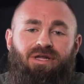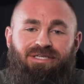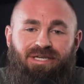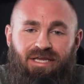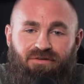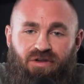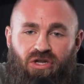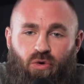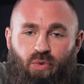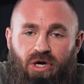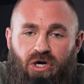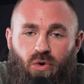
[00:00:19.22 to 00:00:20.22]
in today's video,
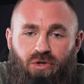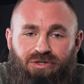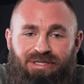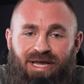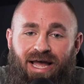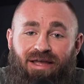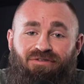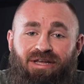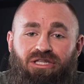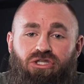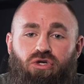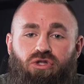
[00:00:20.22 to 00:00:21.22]
we are going to dive
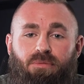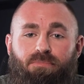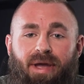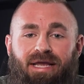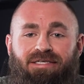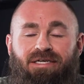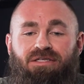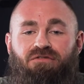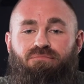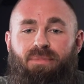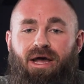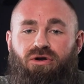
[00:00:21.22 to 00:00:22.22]
into the basics of
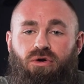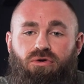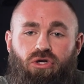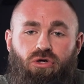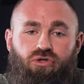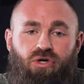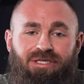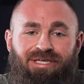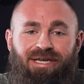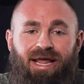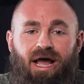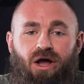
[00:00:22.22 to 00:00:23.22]
macronutrients
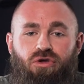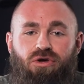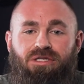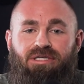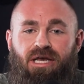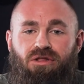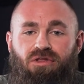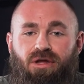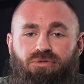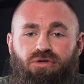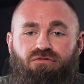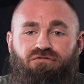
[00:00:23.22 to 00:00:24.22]
and how you can tailor
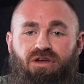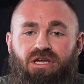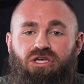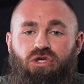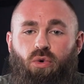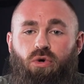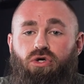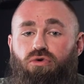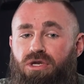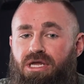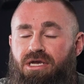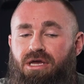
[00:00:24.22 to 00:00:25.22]
them to fit your
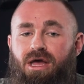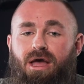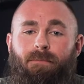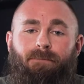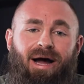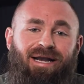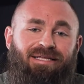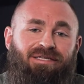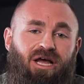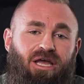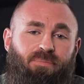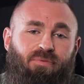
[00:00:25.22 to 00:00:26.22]
unique body
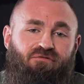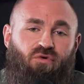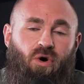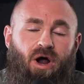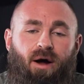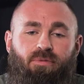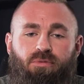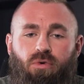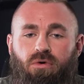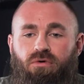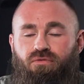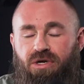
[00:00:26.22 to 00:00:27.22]
type for
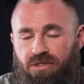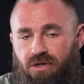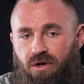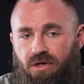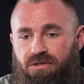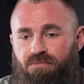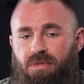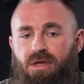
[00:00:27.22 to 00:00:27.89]
optimal results.